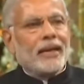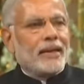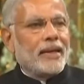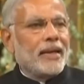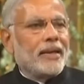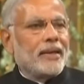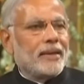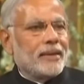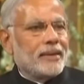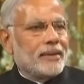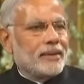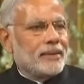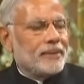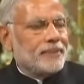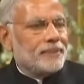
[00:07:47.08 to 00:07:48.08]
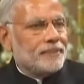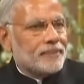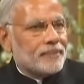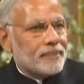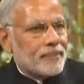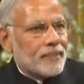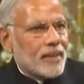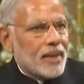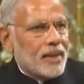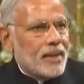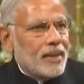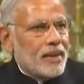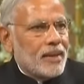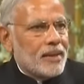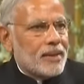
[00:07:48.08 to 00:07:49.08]
Indeed,
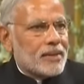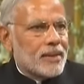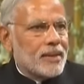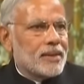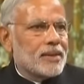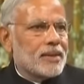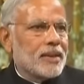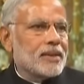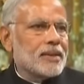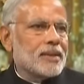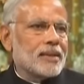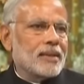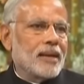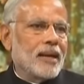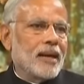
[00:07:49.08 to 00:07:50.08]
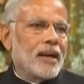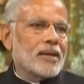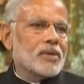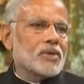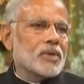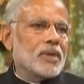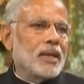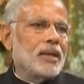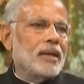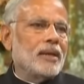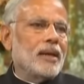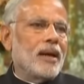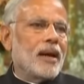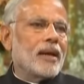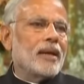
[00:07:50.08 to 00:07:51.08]
since these are
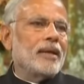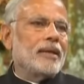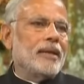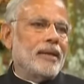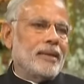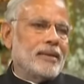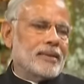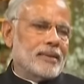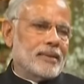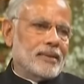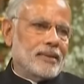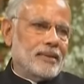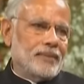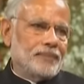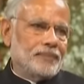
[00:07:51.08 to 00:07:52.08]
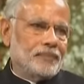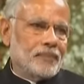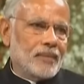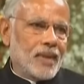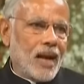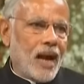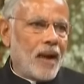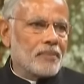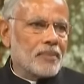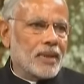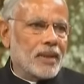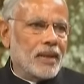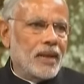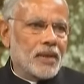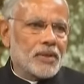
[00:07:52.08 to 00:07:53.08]
still early days
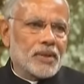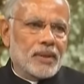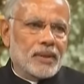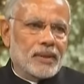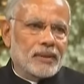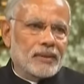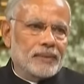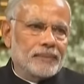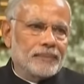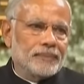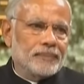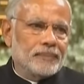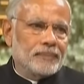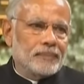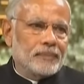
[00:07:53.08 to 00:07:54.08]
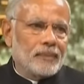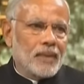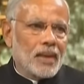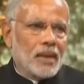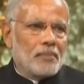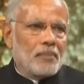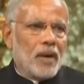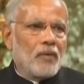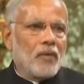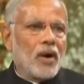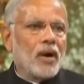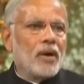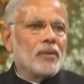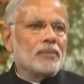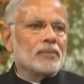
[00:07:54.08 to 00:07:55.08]
after the election, my
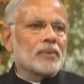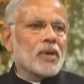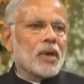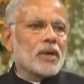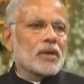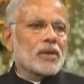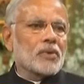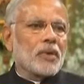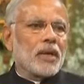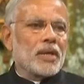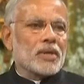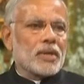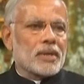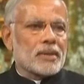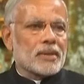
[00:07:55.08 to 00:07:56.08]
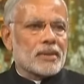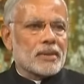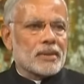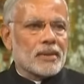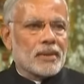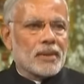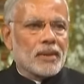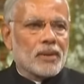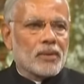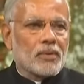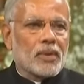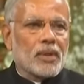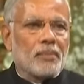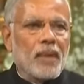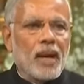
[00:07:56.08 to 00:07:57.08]
warm congratulations
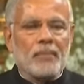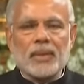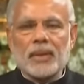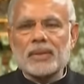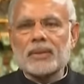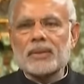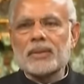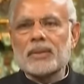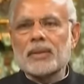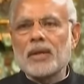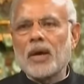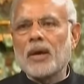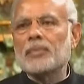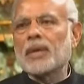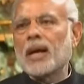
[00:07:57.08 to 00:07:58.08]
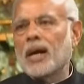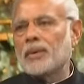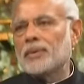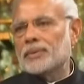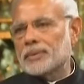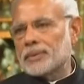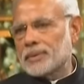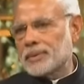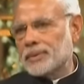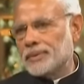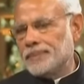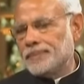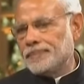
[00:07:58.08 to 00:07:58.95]
to the members of the House.